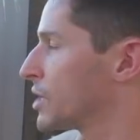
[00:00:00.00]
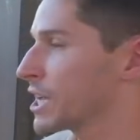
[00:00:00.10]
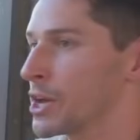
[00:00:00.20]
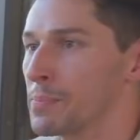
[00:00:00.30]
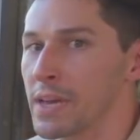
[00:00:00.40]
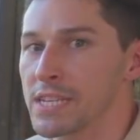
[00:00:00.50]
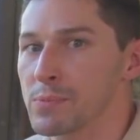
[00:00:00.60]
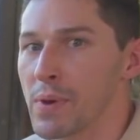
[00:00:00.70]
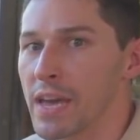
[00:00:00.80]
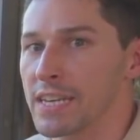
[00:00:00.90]
check up on
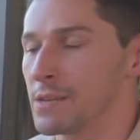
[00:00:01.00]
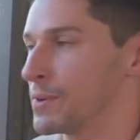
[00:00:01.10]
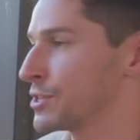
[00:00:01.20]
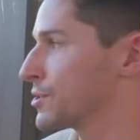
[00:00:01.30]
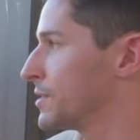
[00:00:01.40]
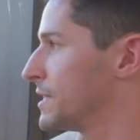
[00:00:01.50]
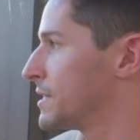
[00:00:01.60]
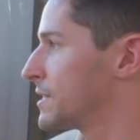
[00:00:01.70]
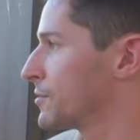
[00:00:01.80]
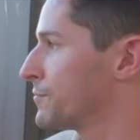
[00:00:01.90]
his body to make sure he's
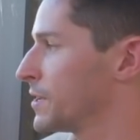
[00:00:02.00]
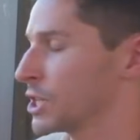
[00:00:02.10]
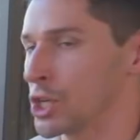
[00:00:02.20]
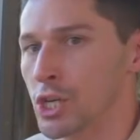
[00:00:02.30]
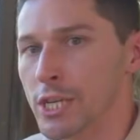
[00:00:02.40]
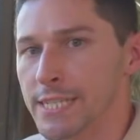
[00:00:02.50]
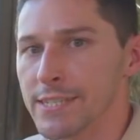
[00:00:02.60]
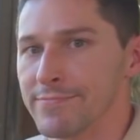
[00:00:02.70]
still feeling good.